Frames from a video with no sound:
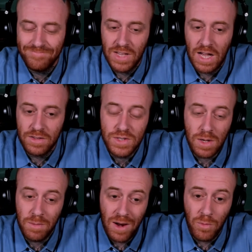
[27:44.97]
at least
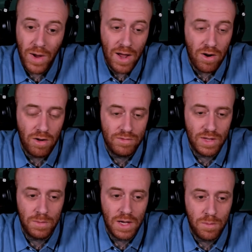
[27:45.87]
I'm not aware of
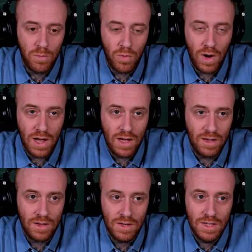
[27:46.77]
them like praying